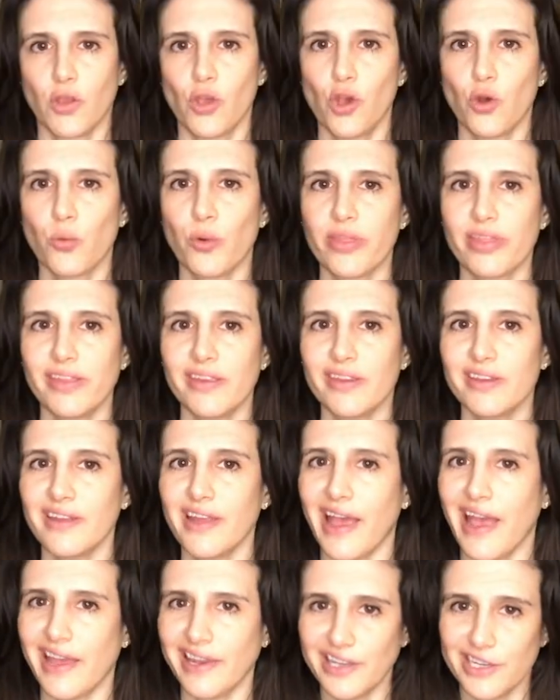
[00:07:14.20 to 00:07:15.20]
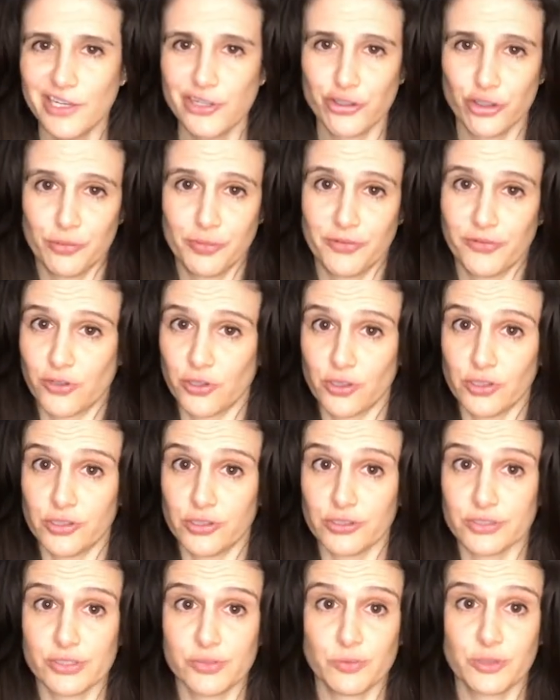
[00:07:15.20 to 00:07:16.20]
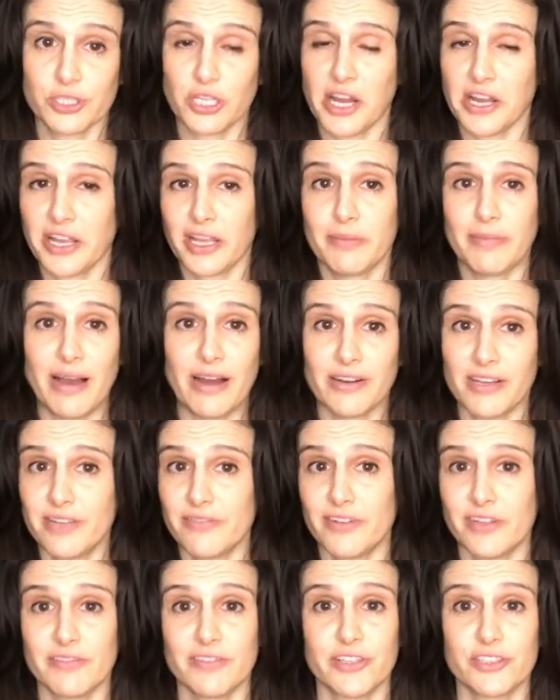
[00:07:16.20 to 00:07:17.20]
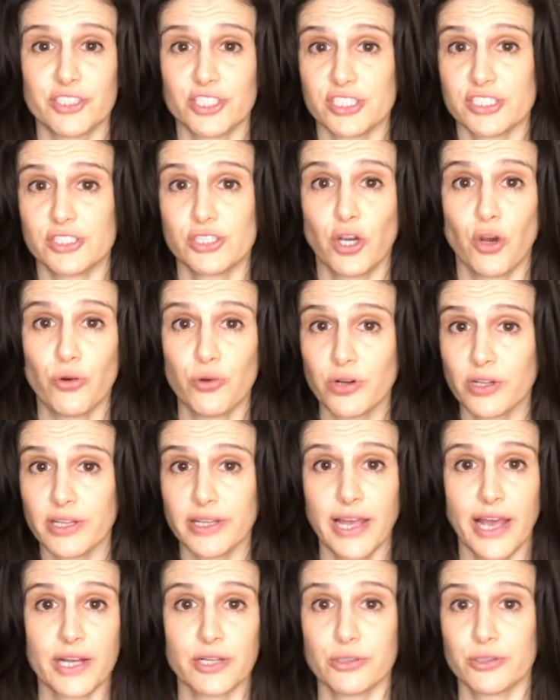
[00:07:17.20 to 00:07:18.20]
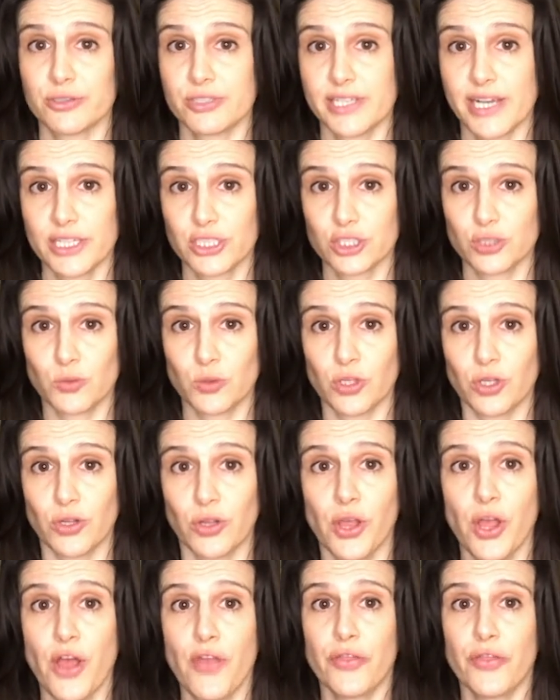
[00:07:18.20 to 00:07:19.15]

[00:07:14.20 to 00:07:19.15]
within any group of girls, we're talking about even if they're just totally heterosexual,